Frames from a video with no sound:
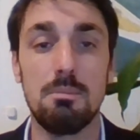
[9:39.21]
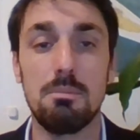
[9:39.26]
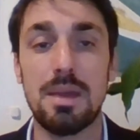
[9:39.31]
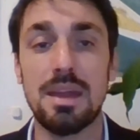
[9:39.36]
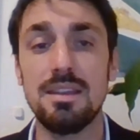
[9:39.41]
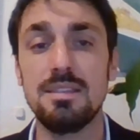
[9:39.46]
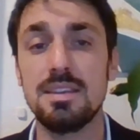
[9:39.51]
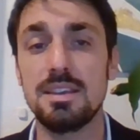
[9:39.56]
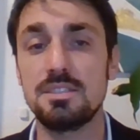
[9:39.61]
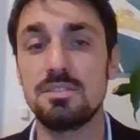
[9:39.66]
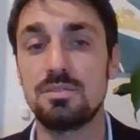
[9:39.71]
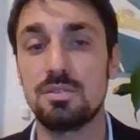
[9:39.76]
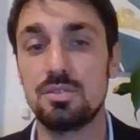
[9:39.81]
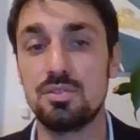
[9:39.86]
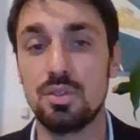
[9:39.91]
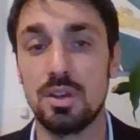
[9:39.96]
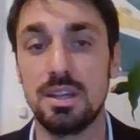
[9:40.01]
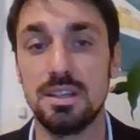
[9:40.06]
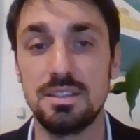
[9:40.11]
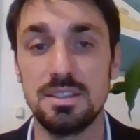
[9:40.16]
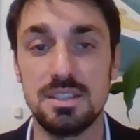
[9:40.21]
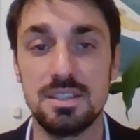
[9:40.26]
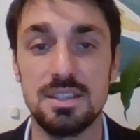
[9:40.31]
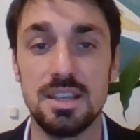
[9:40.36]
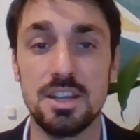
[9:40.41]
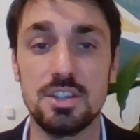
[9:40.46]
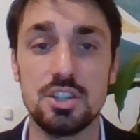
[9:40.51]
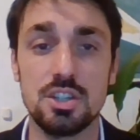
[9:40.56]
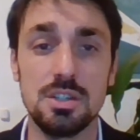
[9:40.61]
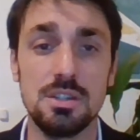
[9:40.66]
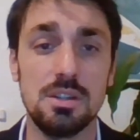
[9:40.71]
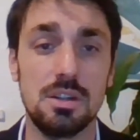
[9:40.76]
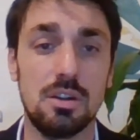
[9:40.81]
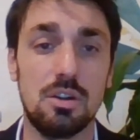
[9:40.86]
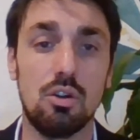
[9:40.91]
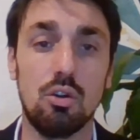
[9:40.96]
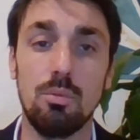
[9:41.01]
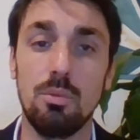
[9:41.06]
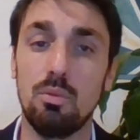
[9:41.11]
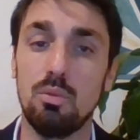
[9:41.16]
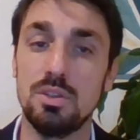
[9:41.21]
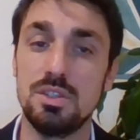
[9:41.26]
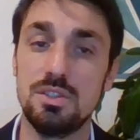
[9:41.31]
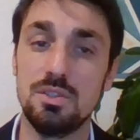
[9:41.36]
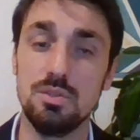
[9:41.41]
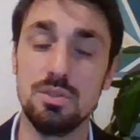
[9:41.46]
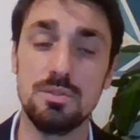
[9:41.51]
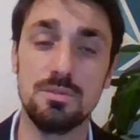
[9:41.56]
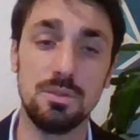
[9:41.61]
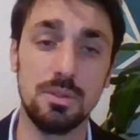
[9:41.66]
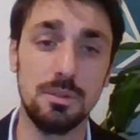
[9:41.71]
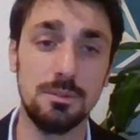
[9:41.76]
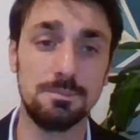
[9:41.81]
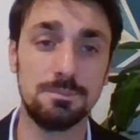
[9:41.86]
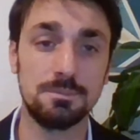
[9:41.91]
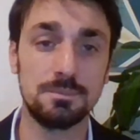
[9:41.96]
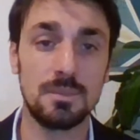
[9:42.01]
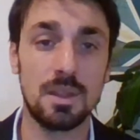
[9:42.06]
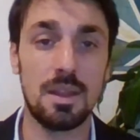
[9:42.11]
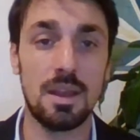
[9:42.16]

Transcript: Many thanks for joining this session. Hope it was useful